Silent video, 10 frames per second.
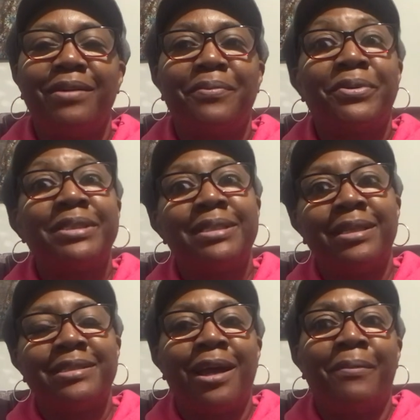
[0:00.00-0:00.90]

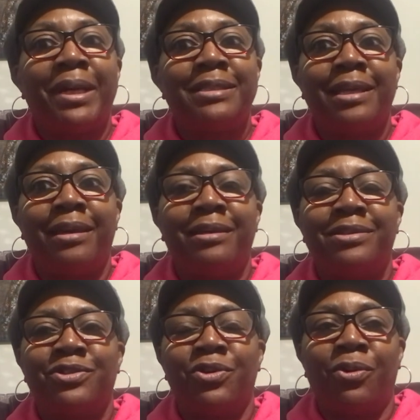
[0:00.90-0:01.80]
predict how my day
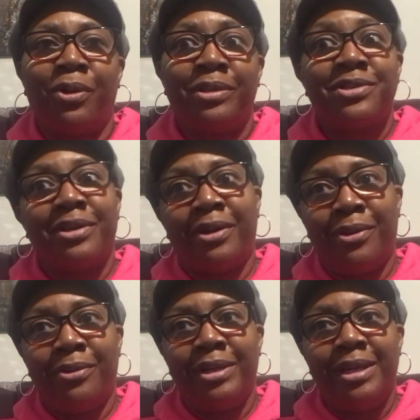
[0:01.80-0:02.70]
is going to go.
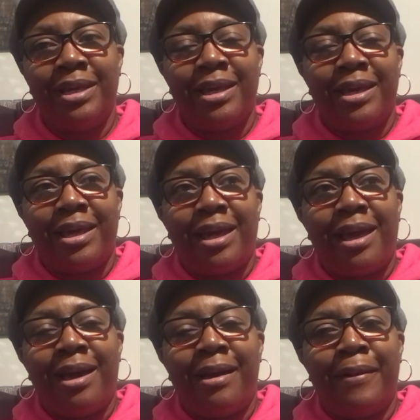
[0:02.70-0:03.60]

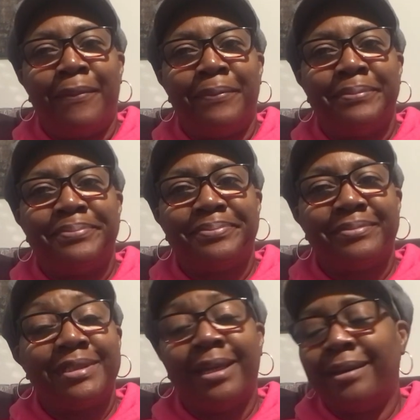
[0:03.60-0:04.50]
Um,
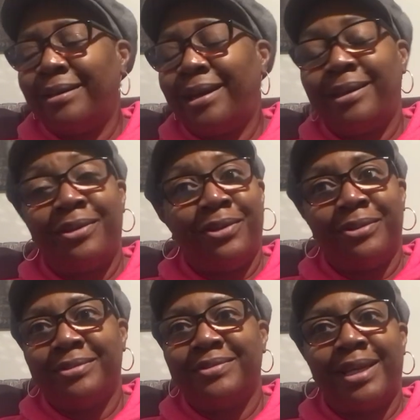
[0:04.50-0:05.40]
yeah, I know
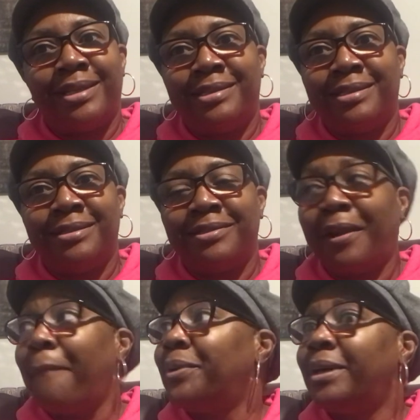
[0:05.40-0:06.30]
I shouldn't,
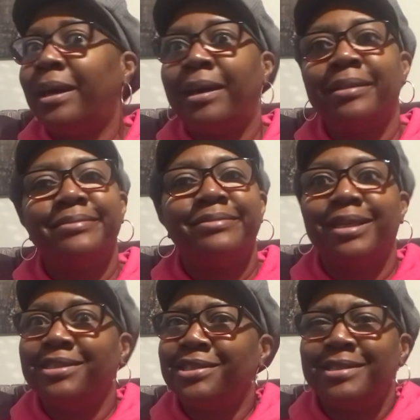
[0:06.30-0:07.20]
but
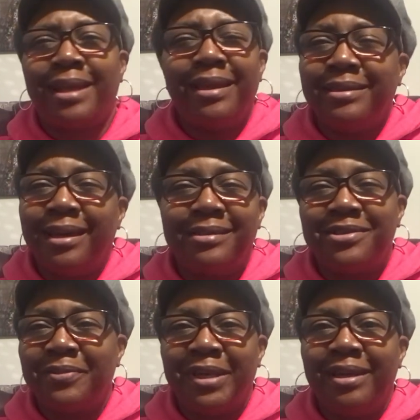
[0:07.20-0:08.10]
it's just like that
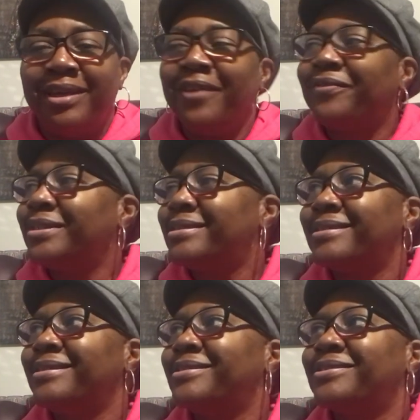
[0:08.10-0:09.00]
to me. If it's
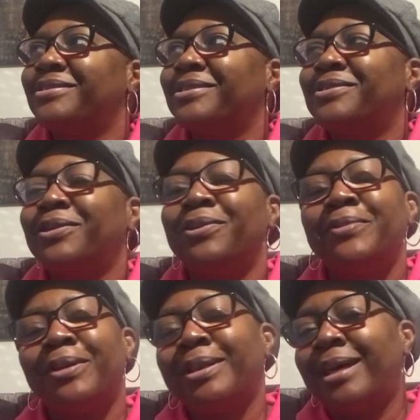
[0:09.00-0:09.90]
it's it's
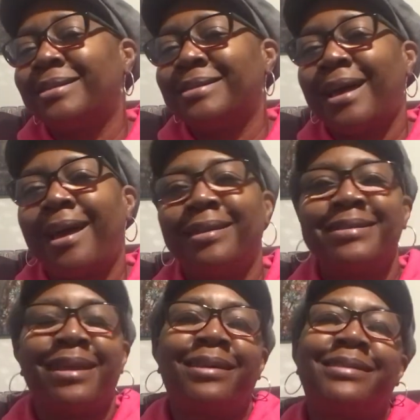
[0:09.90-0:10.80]
gloomy on the outside,
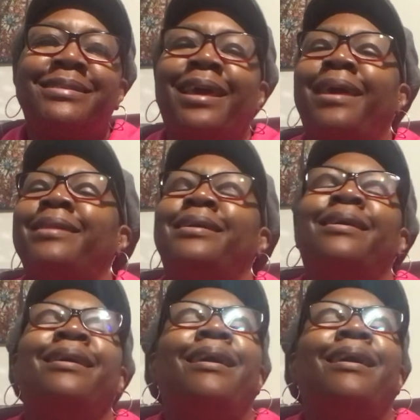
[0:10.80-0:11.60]
it's like a day that